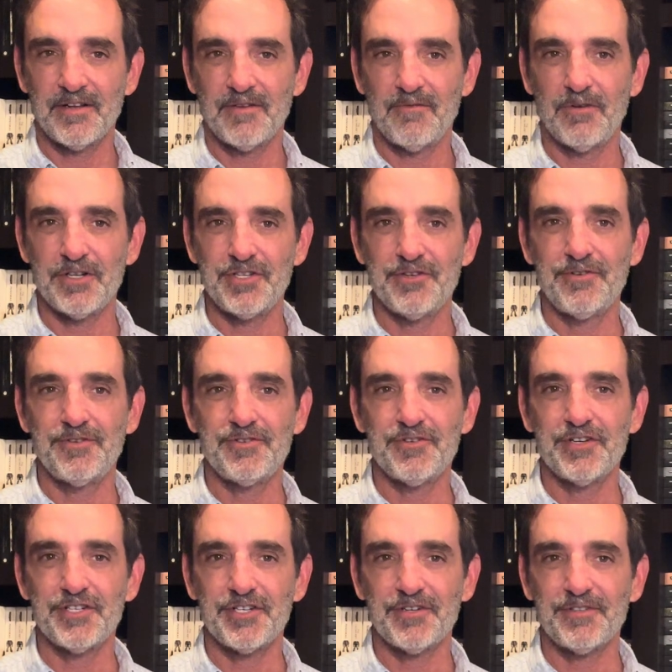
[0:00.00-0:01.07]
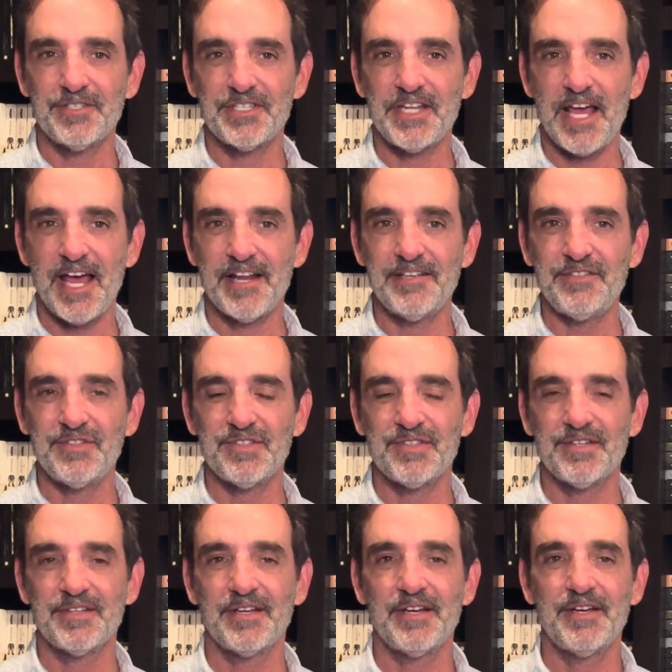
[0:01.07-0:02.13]
What's your nutritional status?
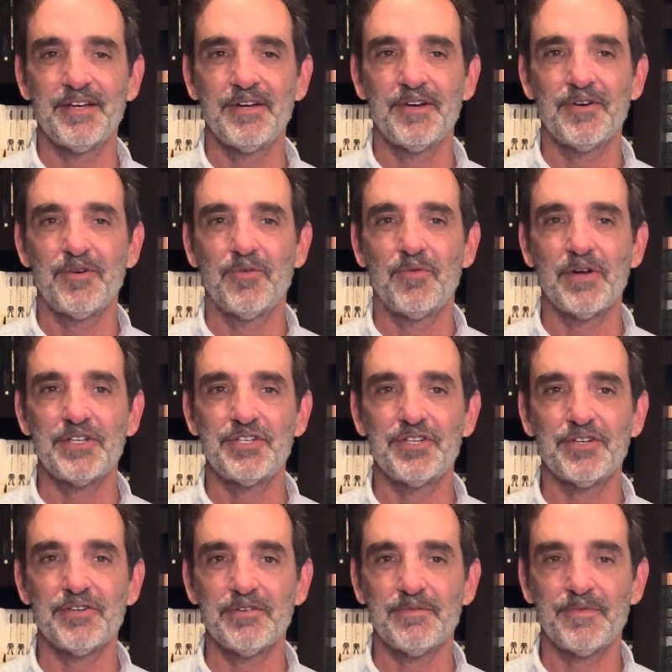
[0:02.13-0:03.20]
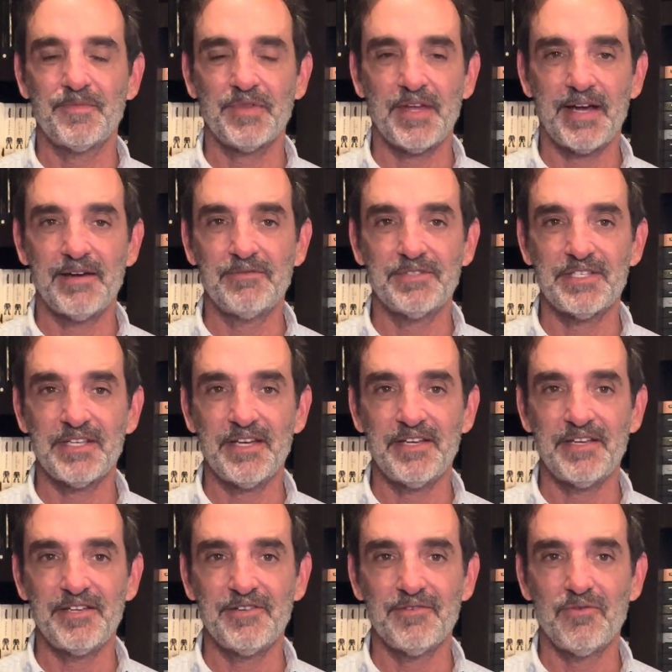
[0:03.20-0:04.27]
What's your, I would
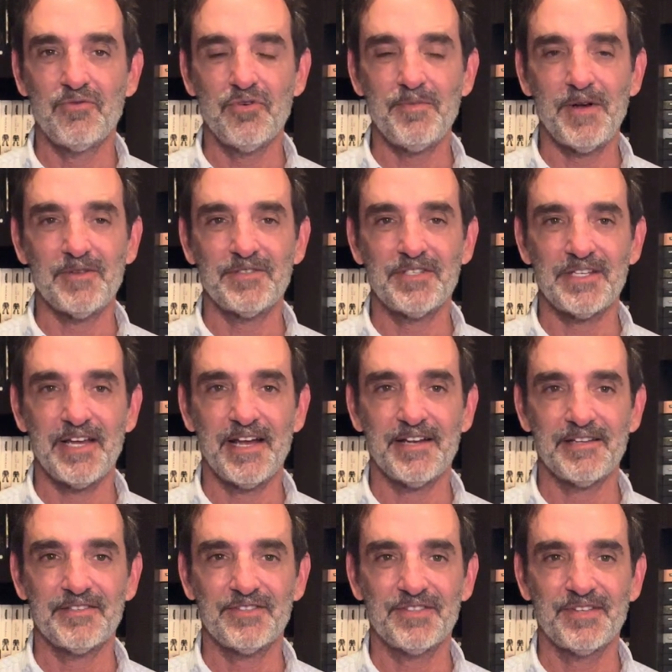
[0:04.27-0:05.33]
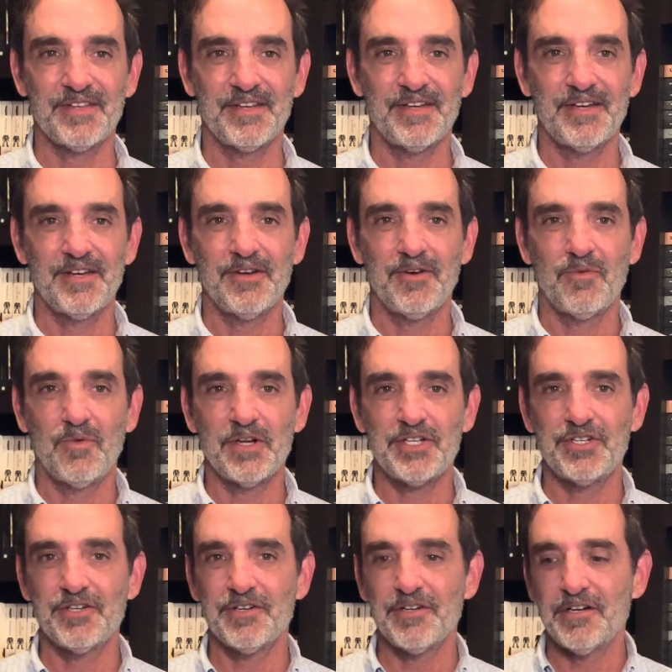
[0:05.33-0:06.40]
say, your hormone status?
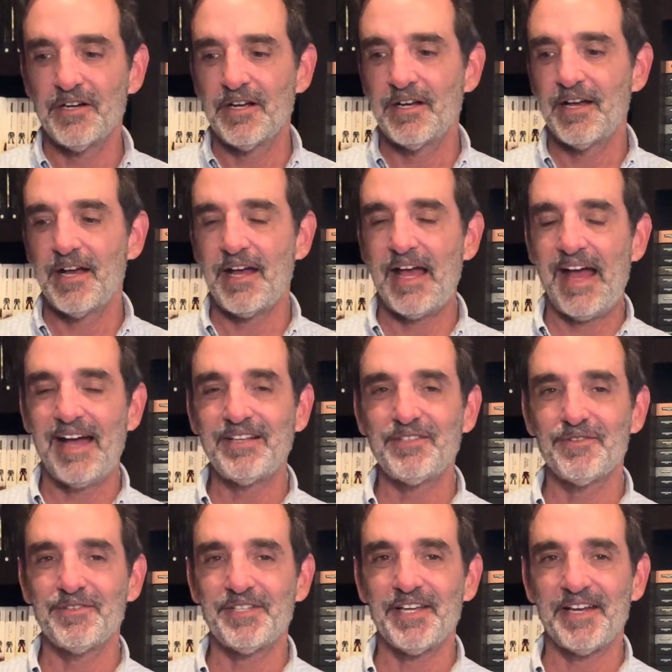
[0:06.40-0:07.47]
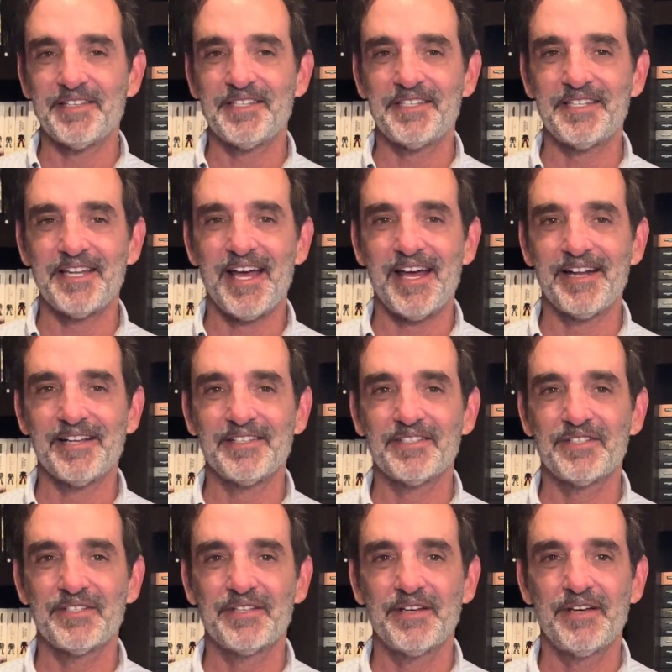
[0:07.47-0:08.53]
What's your exercise status?